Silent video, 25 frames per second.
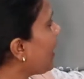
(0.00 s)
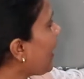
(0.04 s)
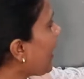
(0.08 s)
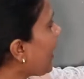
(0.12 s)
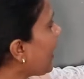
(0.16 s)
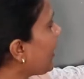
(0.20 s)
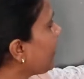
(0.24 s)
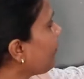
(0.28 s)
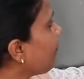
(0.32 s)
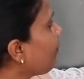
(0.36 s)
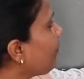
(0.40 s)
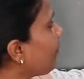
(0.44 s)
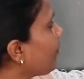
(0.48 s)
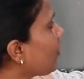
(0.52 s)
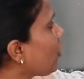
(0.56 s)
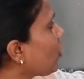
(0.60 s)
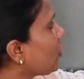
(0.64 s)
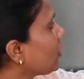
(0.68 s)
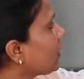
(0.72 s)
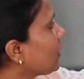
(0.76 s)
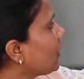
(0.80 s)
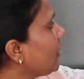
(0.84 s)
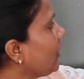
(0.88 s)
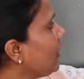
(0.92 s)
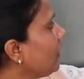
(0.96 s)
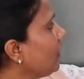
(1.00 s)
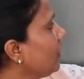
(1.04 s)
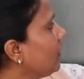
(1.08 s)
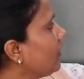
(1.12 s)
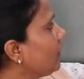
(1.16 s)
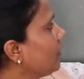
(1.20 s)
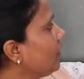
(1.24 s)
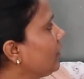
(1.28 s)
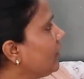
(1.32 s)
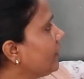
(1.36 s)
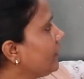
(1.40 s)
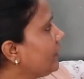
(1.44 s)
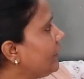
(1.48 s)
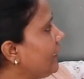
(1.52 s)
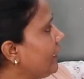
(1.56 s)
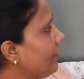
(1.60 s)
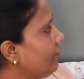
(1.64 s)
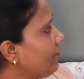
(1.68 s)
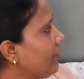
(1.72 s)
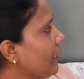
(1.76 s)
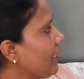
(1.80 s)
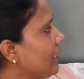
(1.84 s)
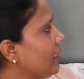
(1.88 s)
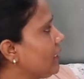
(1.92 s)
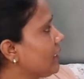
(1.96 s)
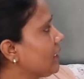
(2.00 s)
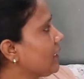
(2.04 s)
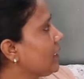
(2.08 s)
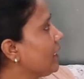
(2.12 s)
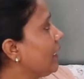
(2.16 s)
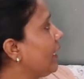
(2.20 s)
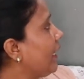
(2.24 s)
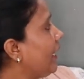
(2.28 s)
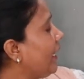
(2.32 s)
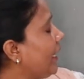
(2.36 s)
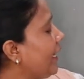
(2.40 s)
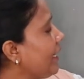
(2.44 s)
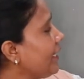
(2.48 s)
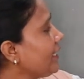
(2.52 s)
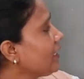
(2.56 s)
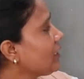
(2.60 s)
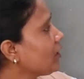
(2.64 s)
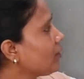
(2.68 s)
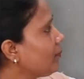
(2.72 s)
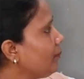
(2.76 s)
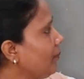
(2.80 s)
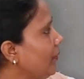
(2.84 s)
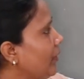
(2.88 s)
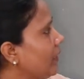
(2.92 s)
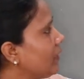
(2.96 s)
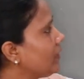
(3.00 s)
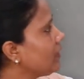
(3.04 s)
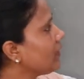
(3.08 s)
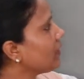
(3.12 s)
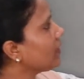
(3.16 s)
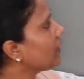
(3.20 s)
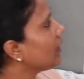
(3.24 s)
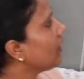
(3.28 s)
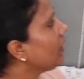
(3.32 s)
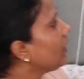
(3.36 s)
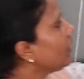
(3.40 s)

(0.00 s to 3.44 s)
and crossing device. It means